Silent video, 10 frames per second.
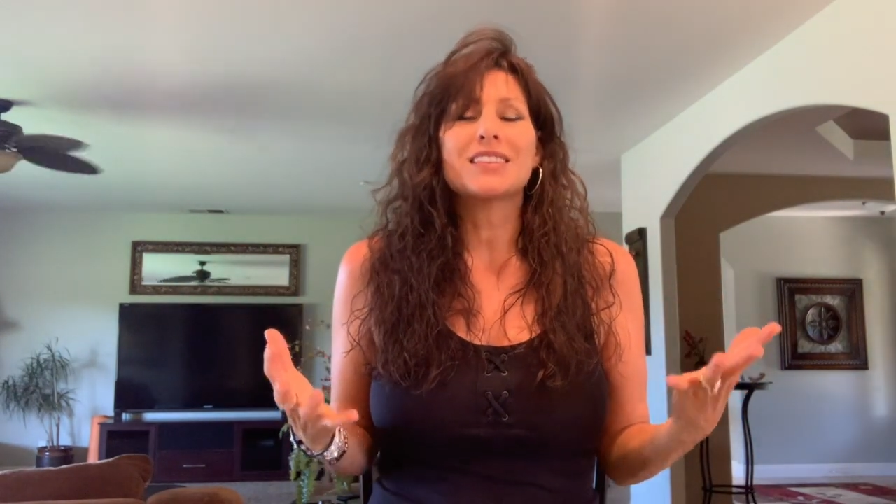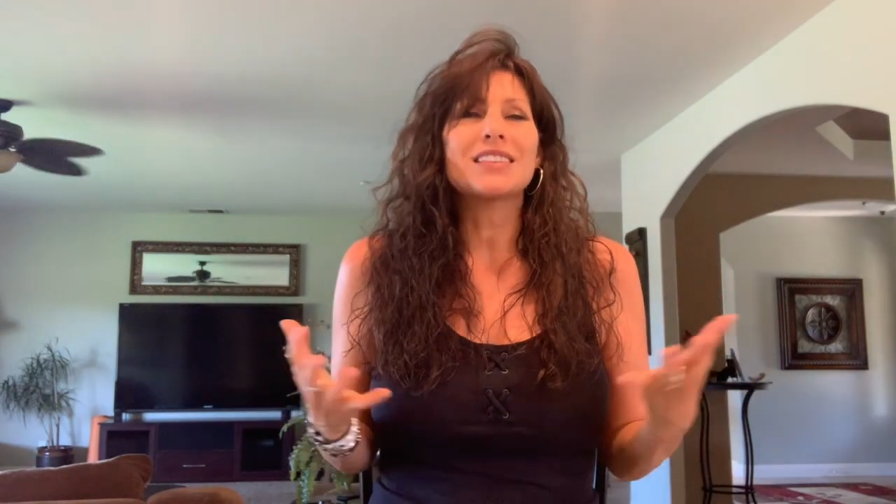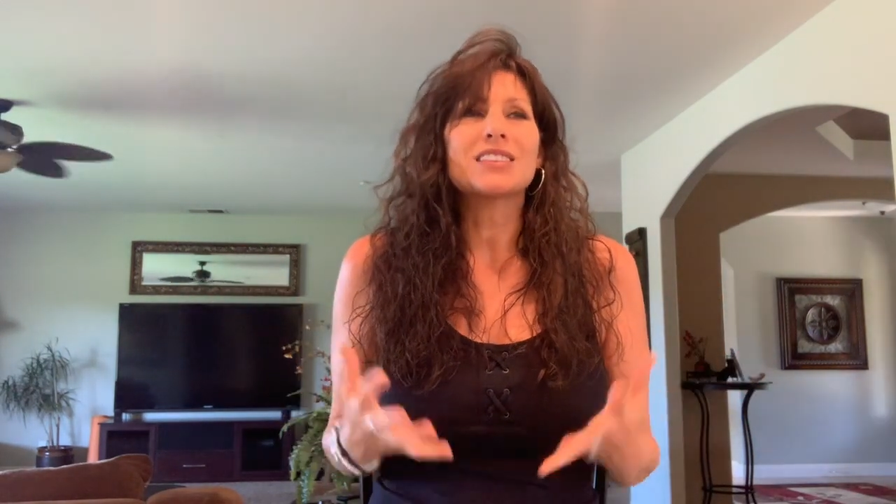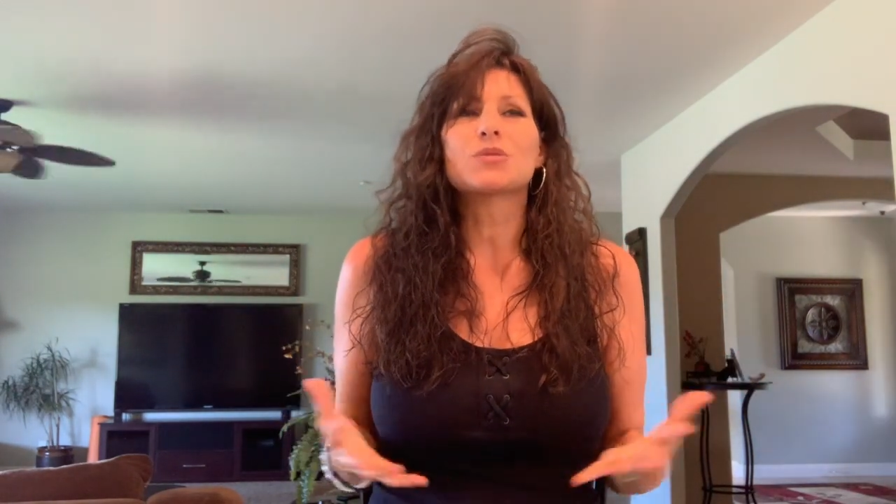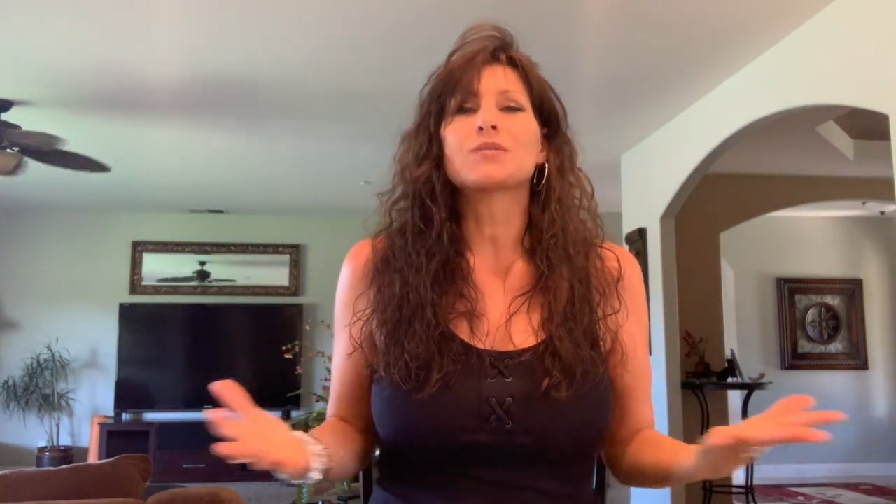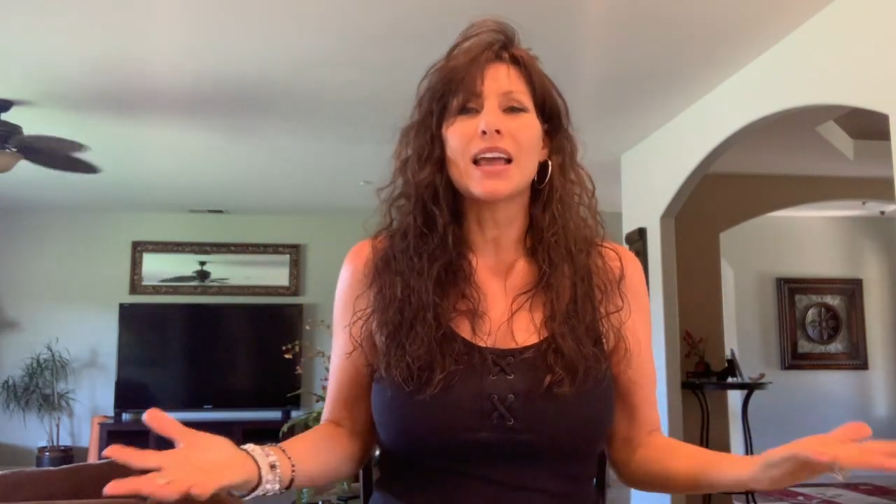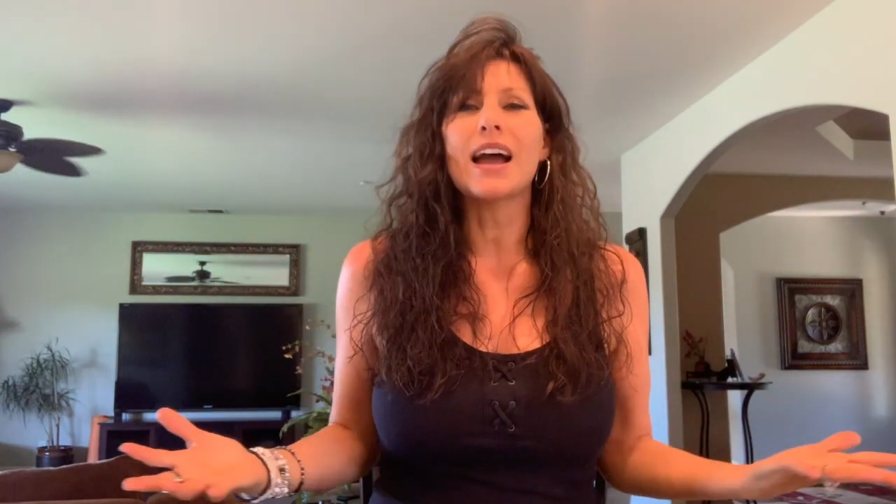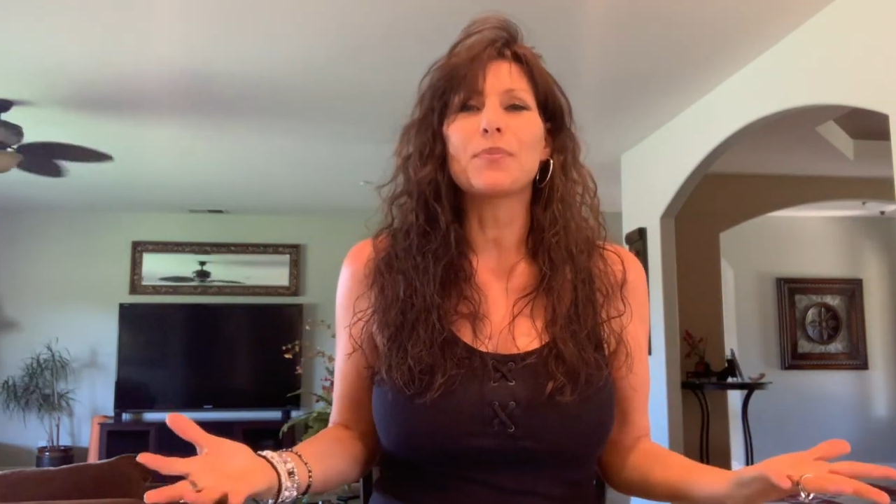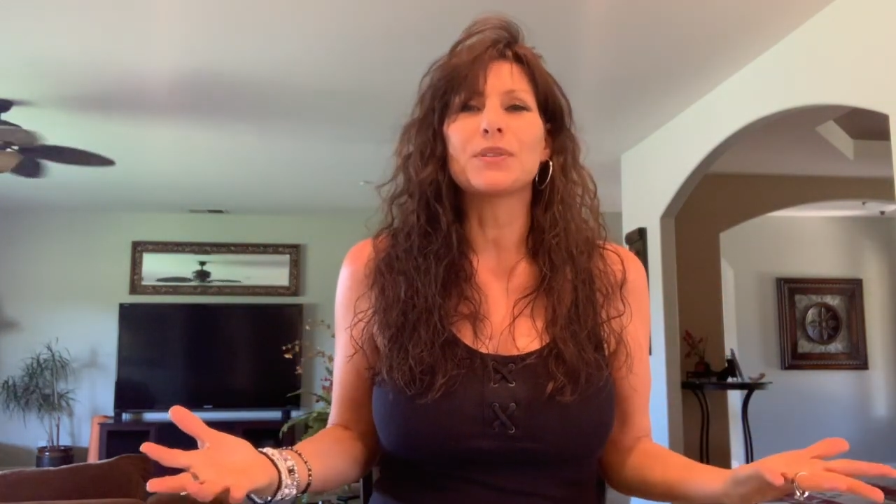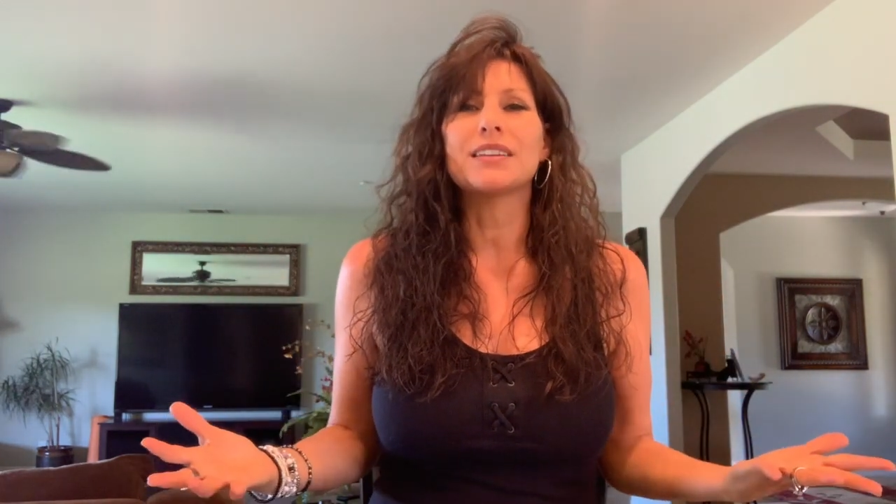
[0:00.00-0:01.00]
that this was
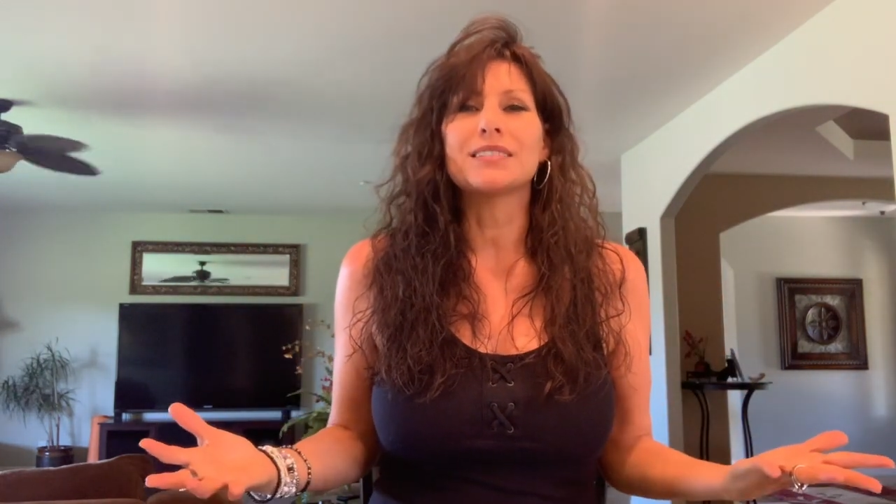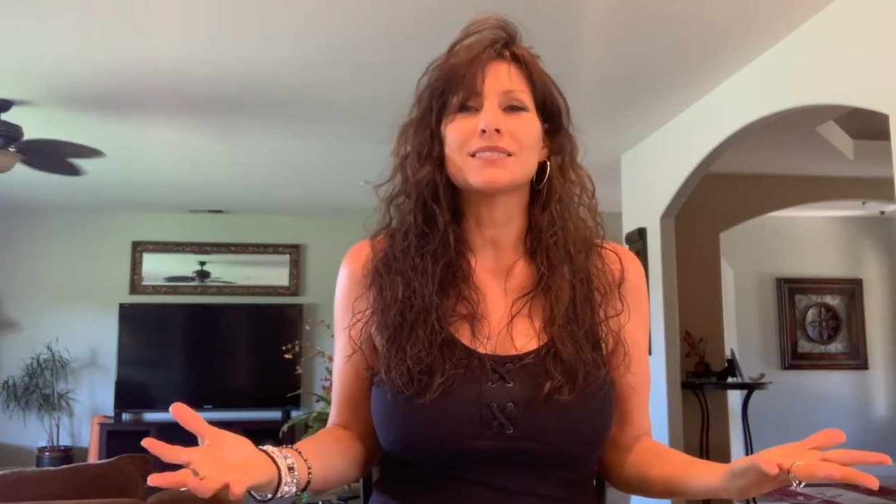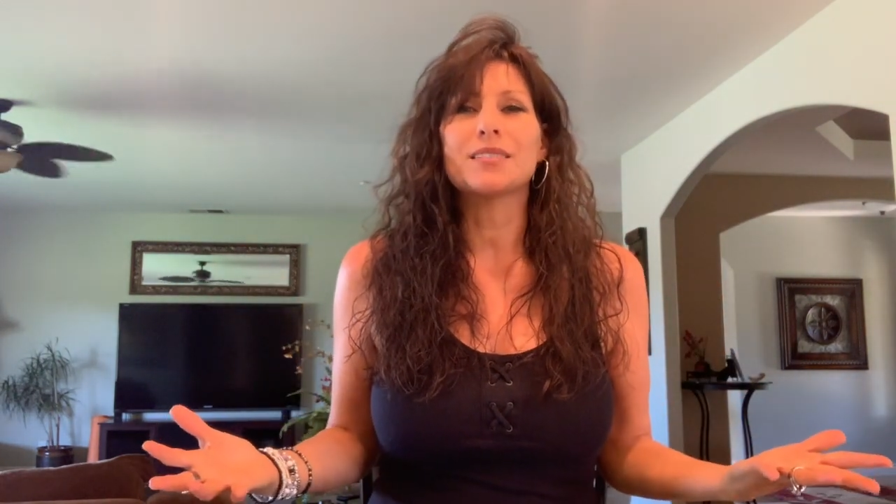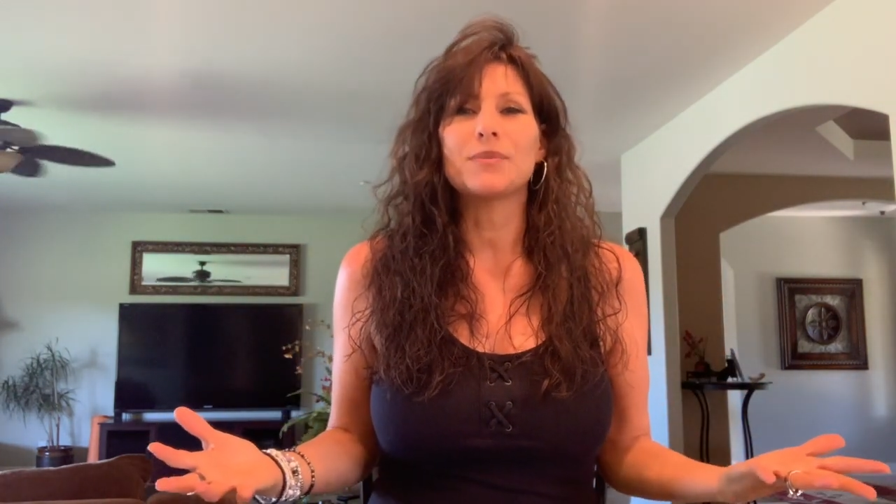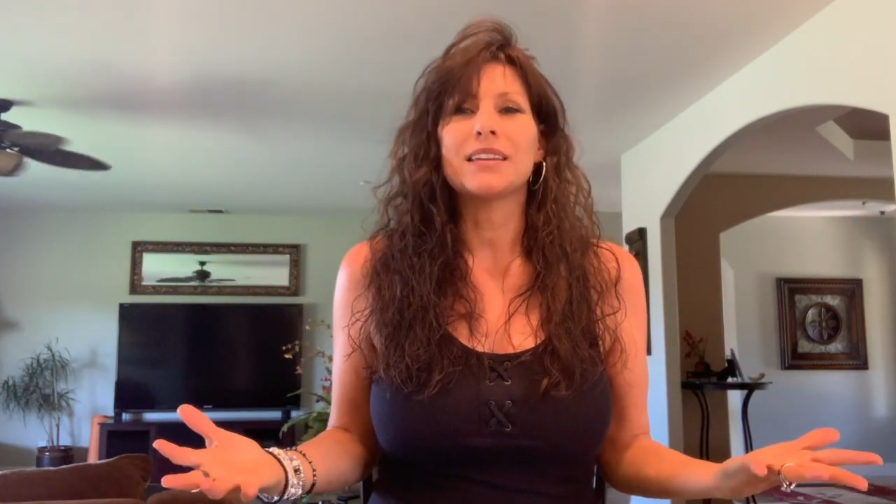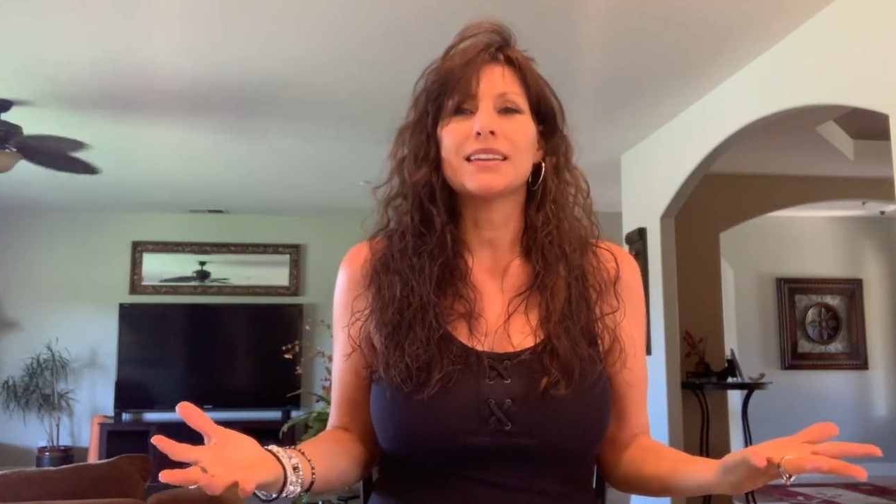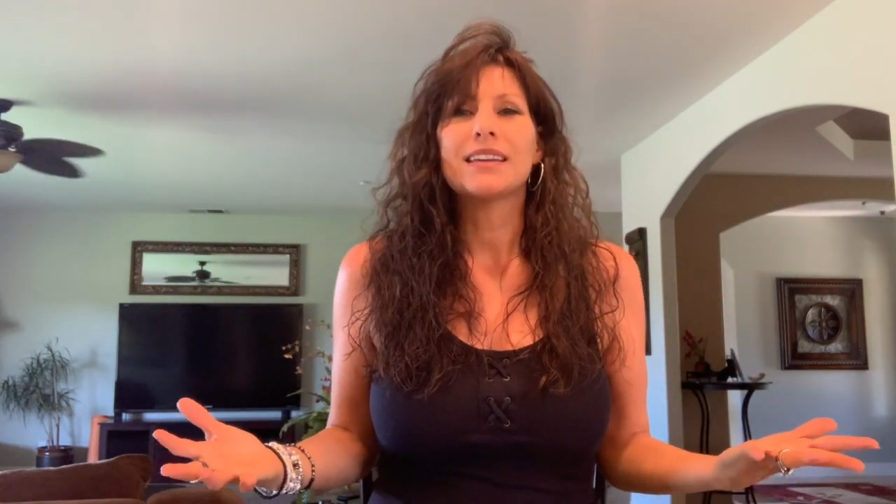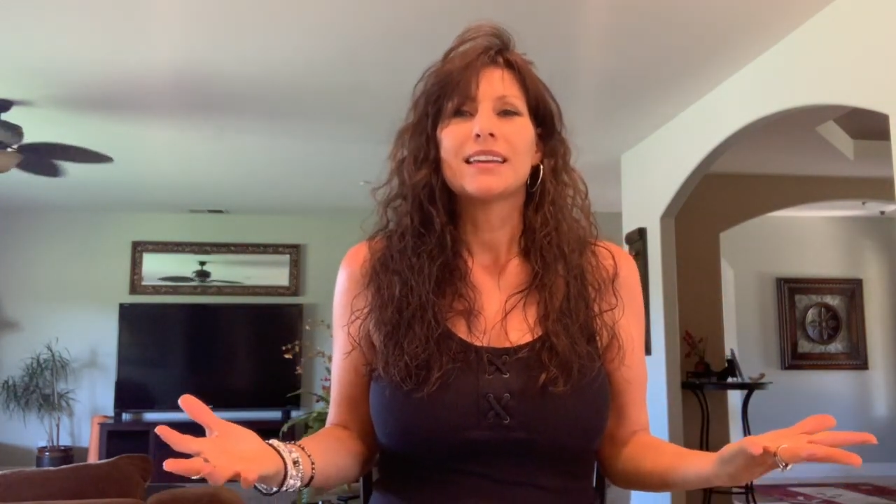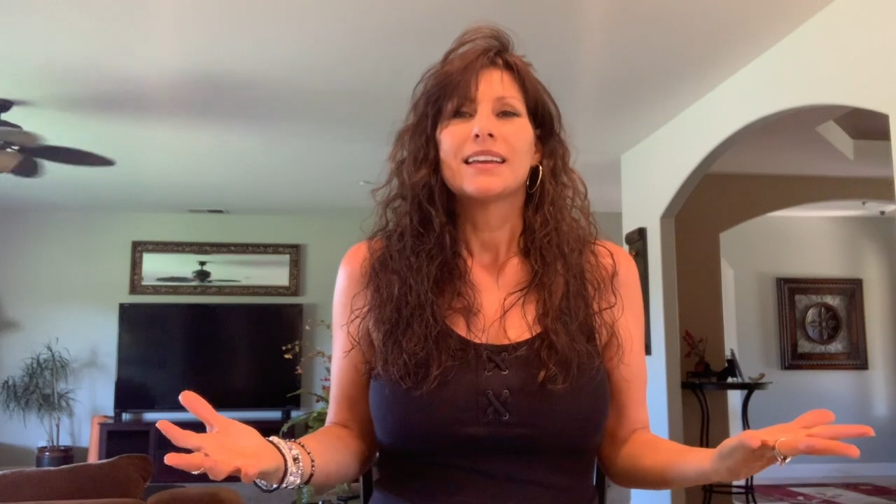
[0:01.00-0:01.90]
happening to me.